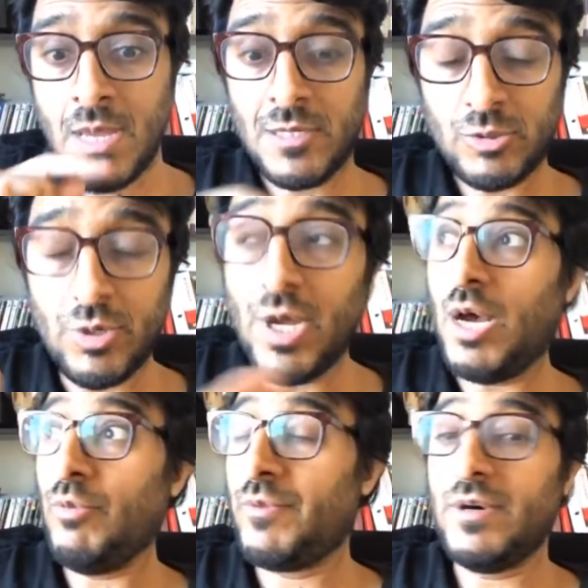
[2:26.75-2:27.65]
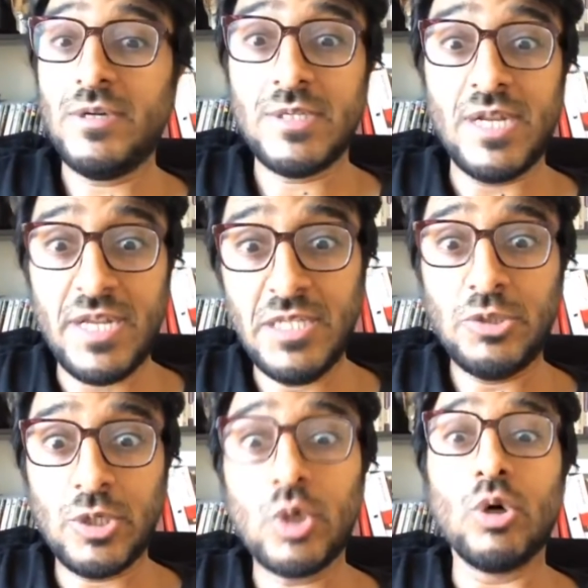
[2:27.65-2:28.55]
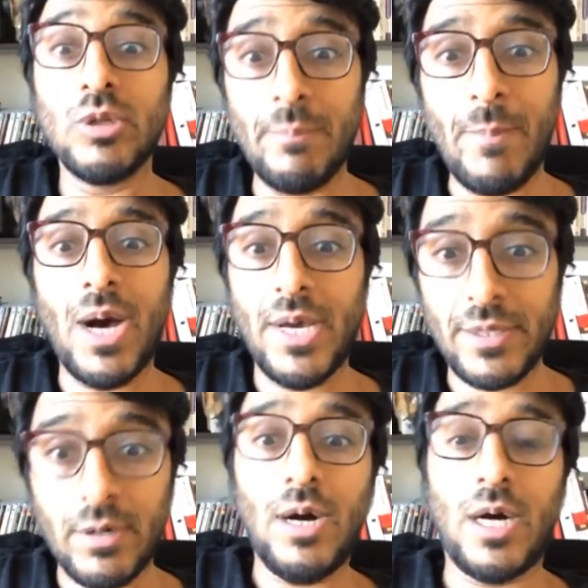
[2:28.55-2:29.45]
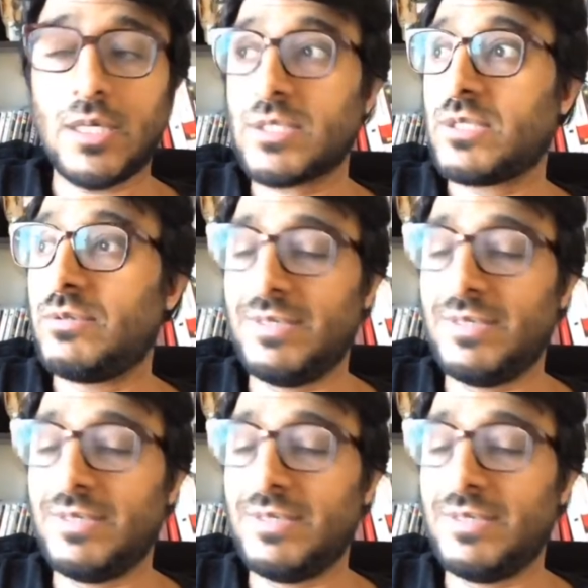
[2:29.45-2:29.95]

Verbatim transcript: So now there is an engine called MyRocks.